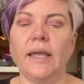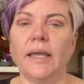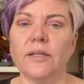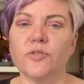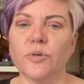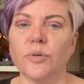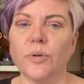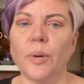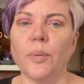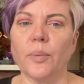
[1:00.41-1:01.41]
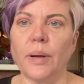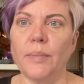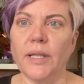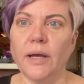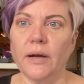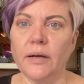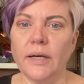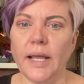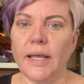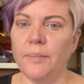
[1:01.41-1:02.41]
Andrew
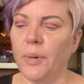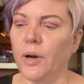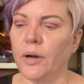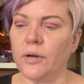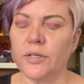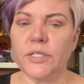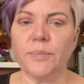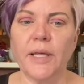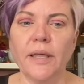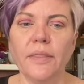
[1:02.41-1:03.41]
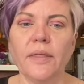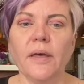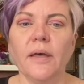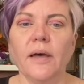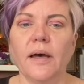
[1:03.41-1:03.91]
Remillard and Parker Smith. On